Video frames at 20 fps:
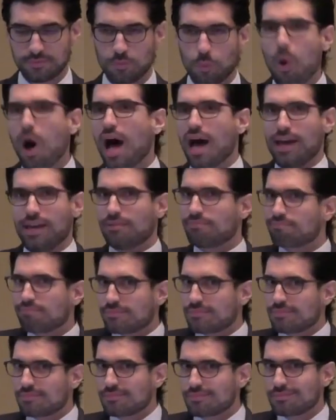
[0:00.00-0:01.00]
Why?
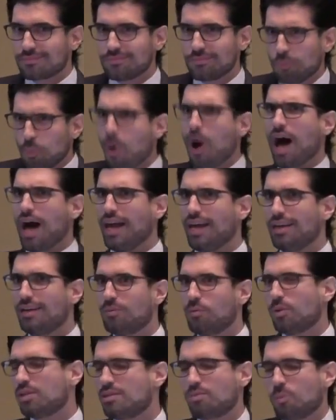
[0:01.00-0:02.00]

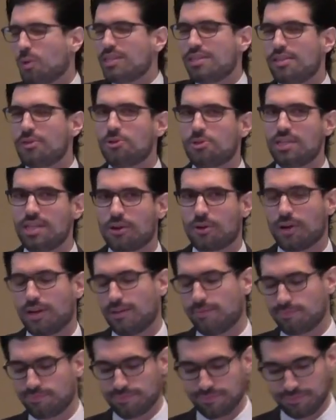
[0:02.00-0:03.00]
What's their secret?